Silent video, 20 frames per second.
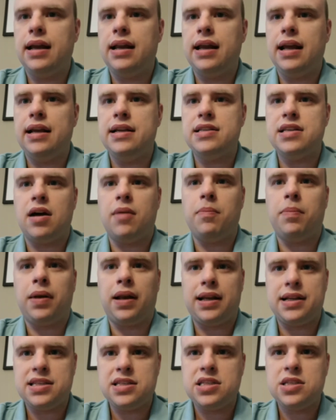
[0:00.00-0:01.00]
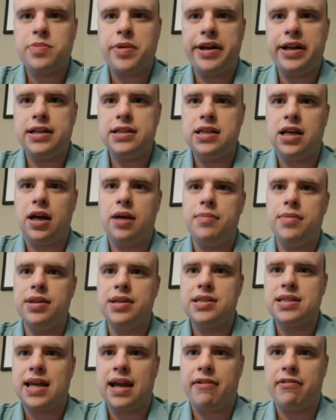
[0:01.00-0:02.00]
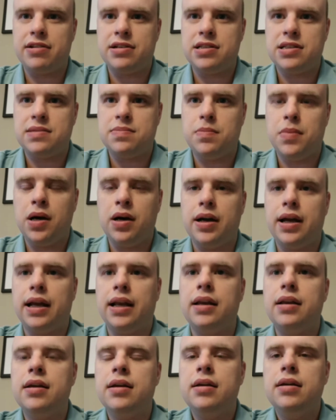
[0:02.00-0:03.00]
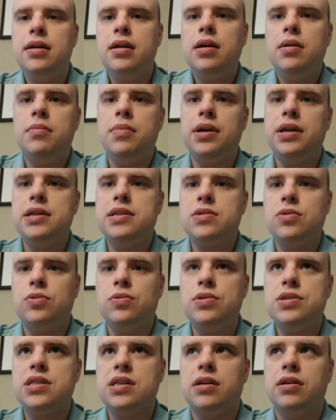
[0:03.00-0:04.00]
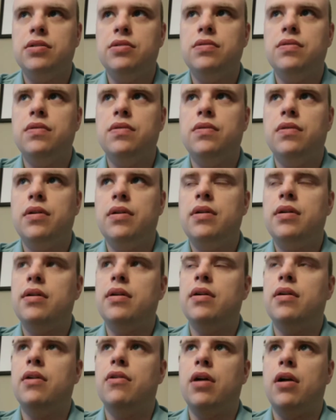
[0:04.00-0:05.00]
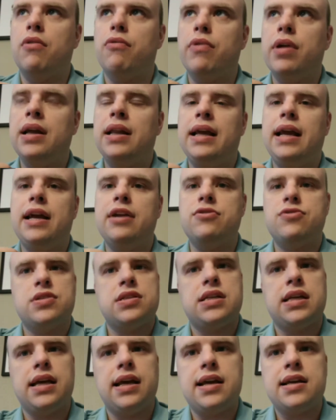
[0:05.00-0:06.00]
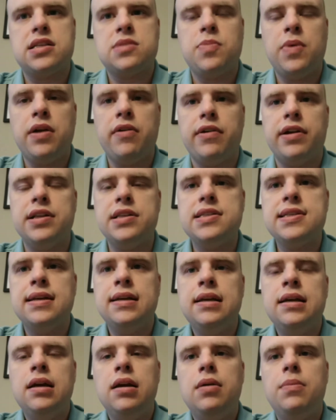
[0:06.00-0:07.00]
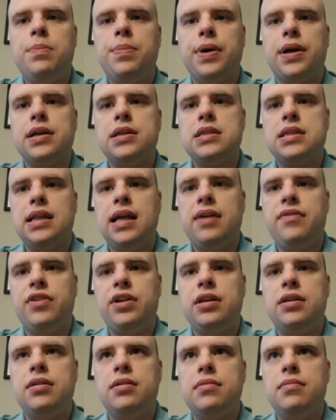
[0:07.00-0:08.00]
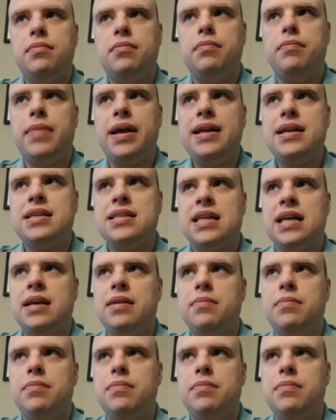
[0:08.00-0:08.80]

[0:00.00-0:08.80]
it is unpleasant spending time in this character's mind, but it's also a really interesting experience because Levin makes